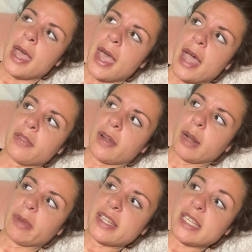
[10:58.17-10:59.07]
And then
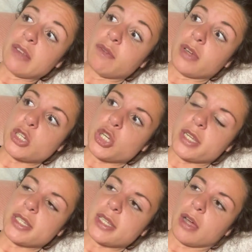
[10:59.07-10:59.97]
I'm like seeing
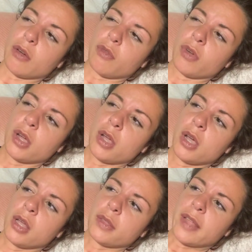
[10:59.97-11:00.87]
visions of
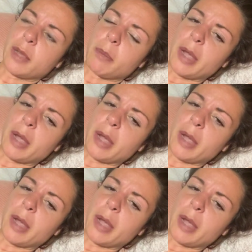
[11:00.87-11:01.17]
like my